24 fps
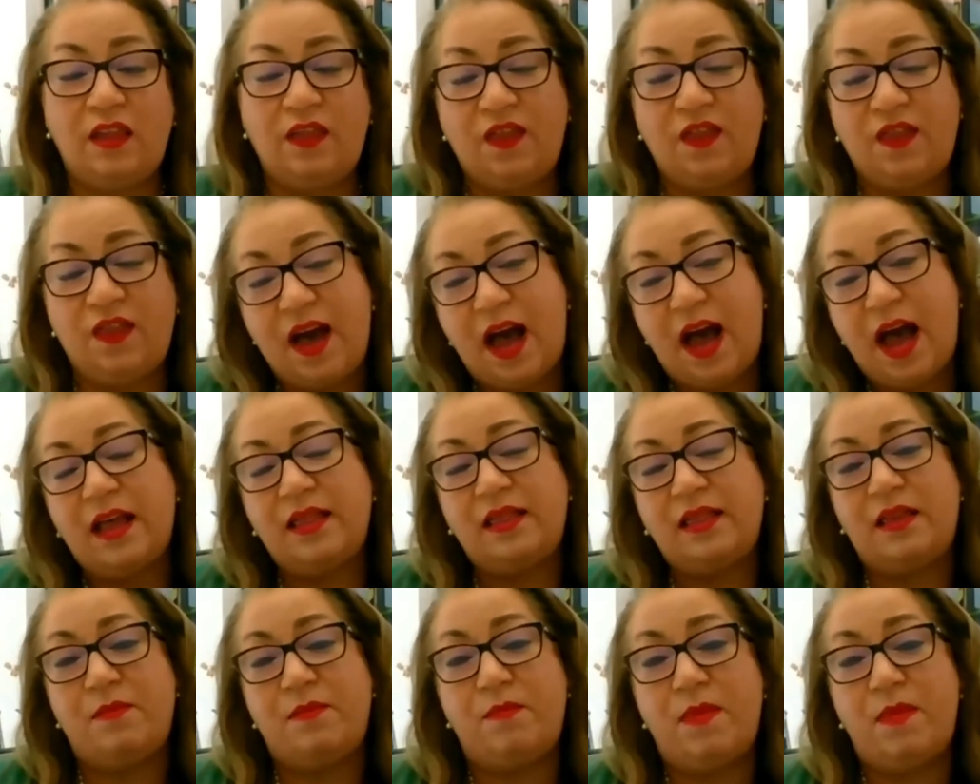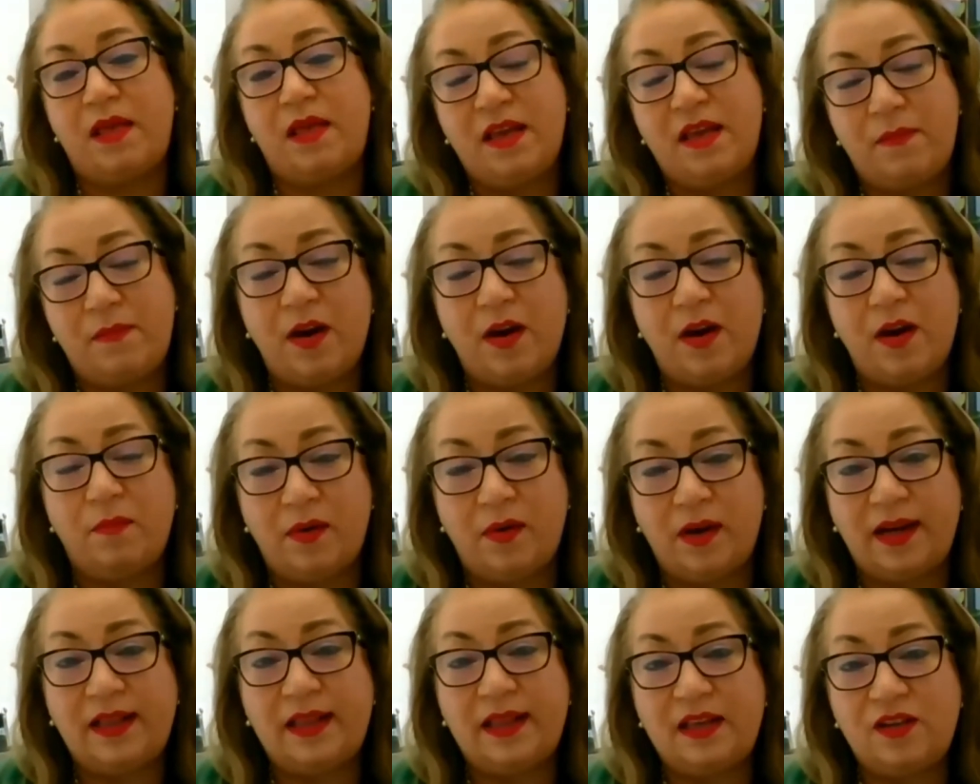than the amount of
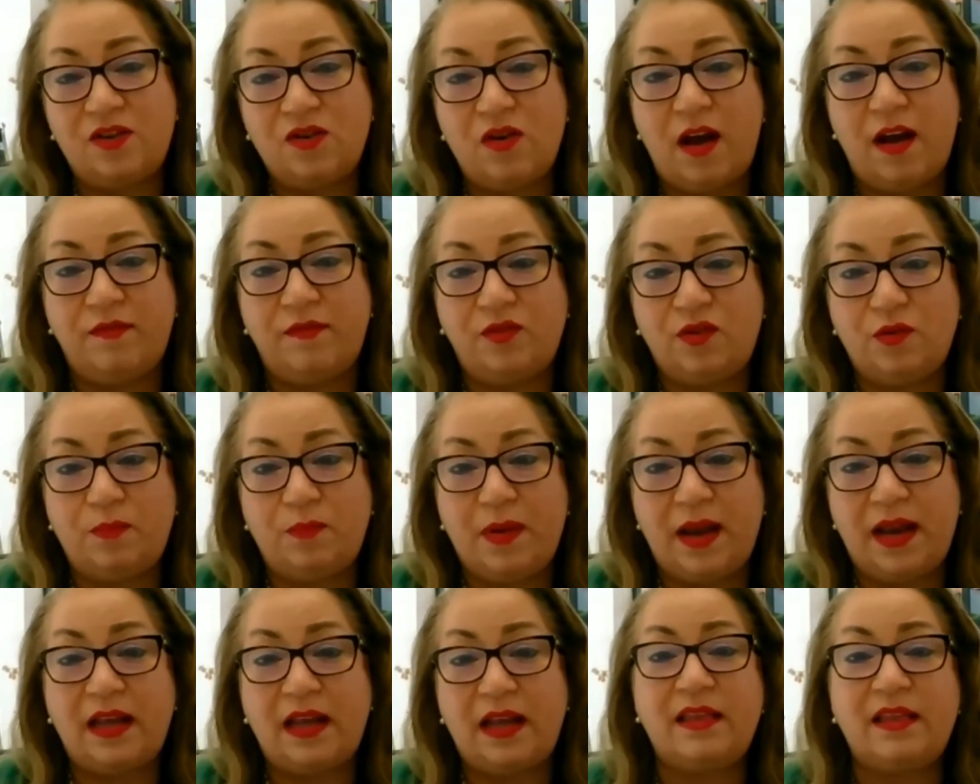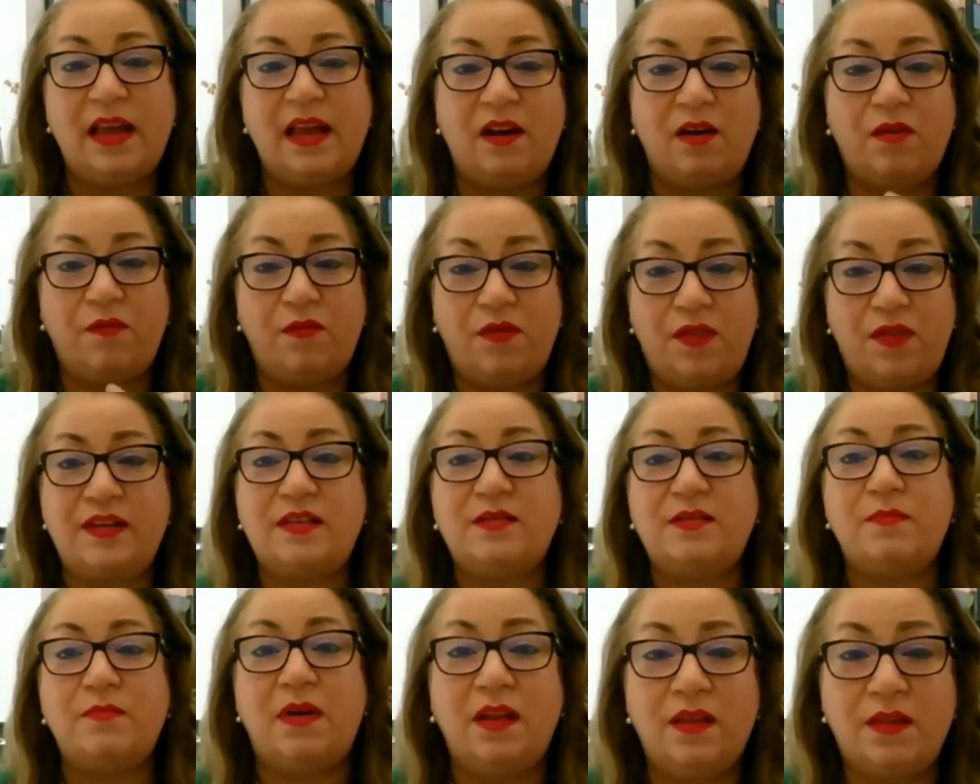money that you have to pay at the end of this
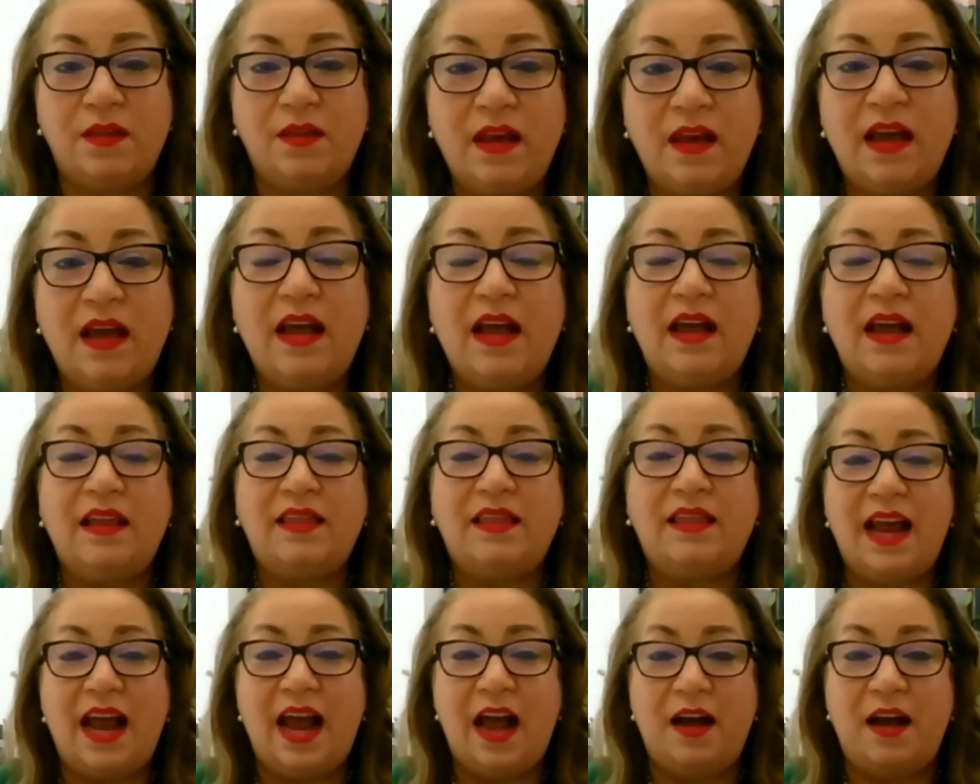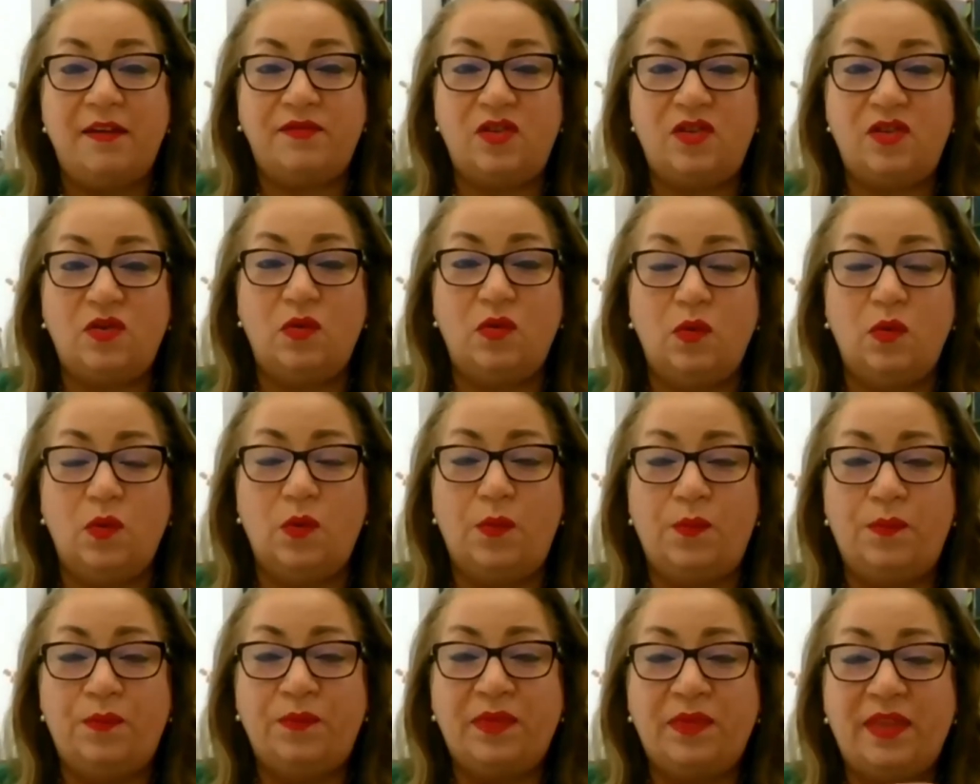month, they have
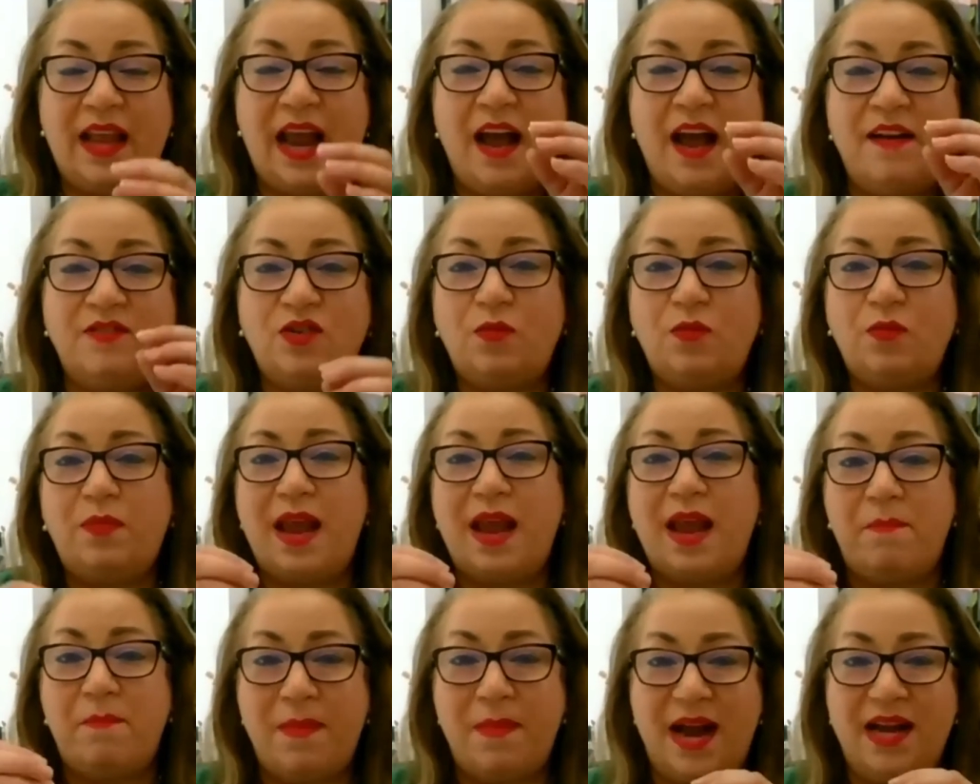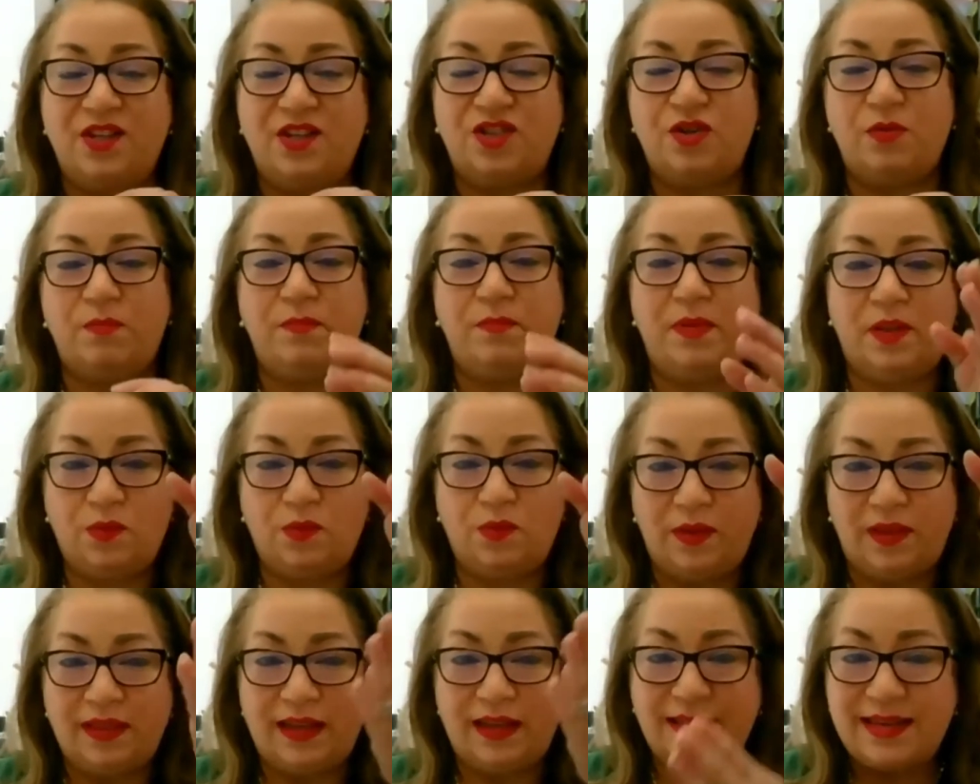to be a match
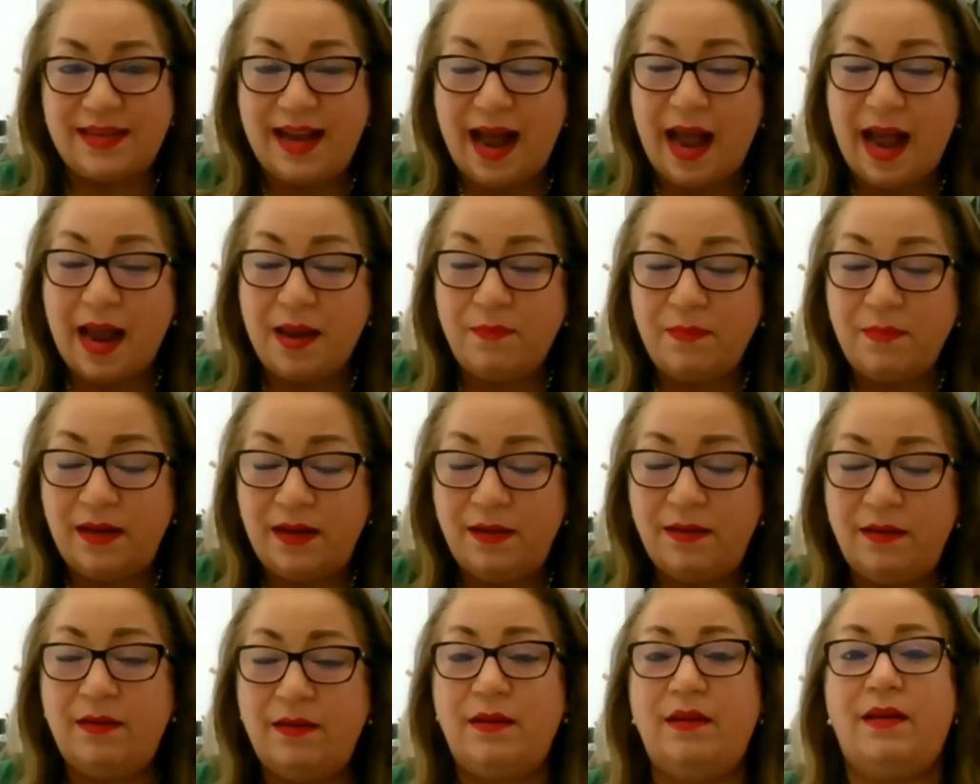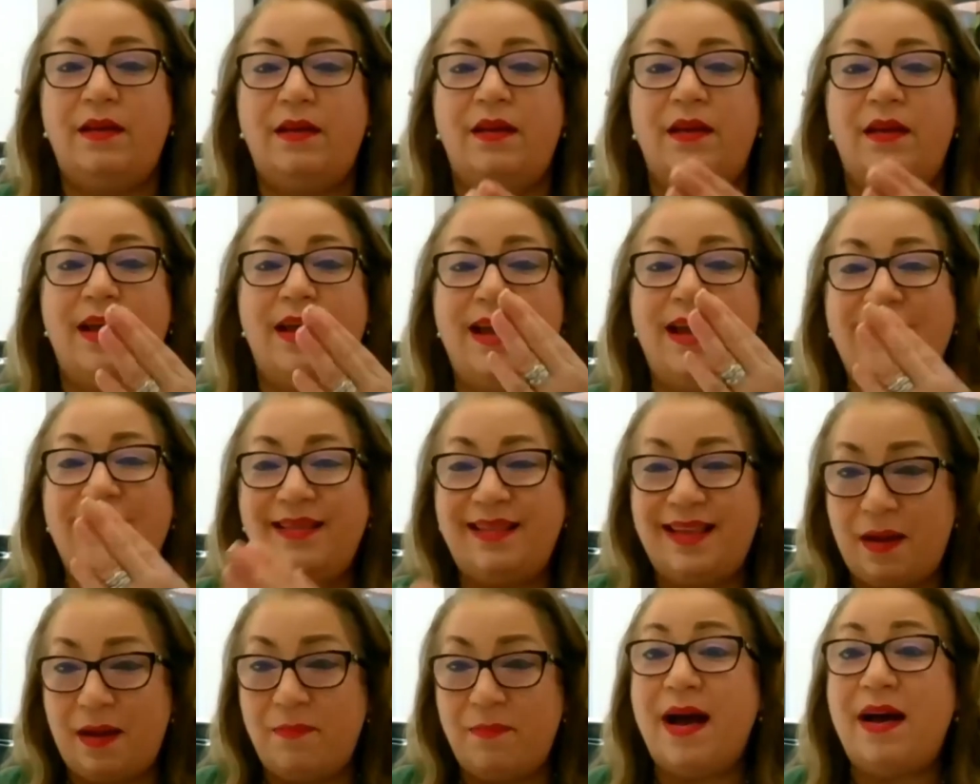between the timing and
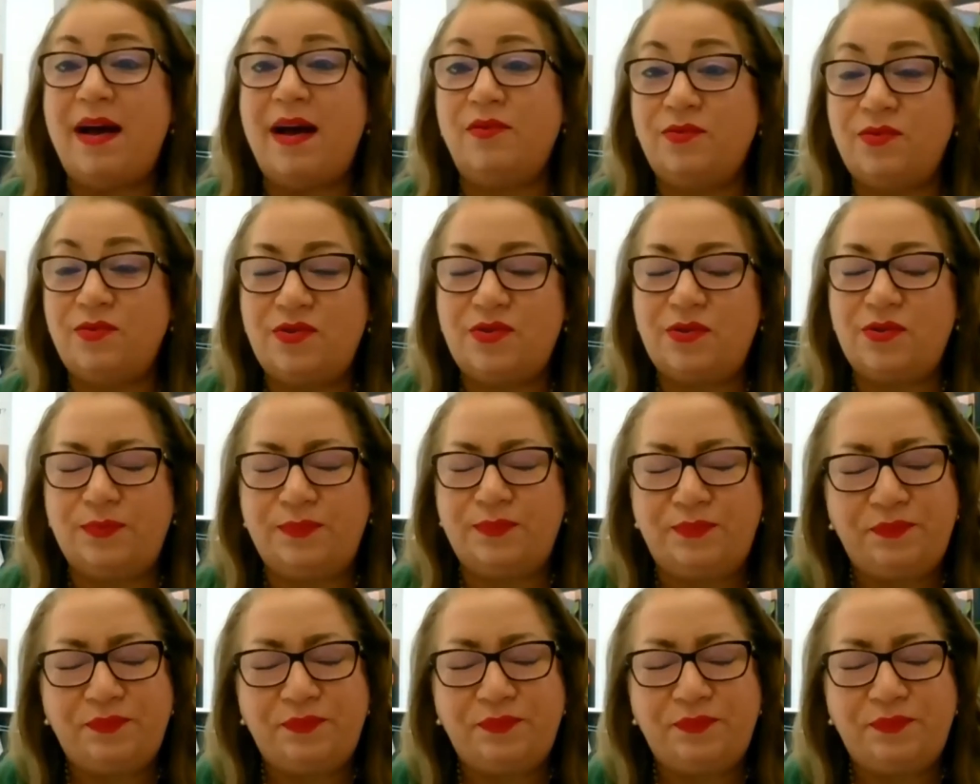the amounts.